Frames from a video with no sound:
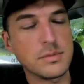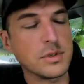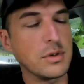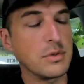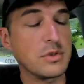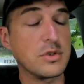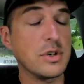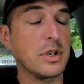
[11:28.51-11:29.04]
So
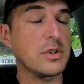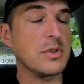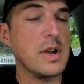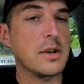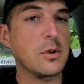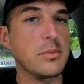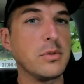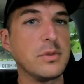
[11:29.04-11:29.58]
it was truck and
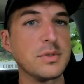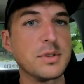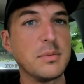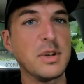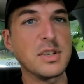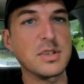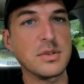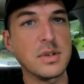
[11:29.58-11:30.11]
tractor pull. So
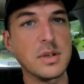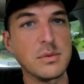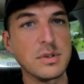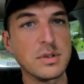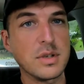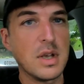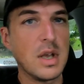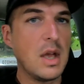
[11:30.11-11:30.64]
basically it
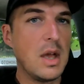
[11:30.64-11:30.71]
was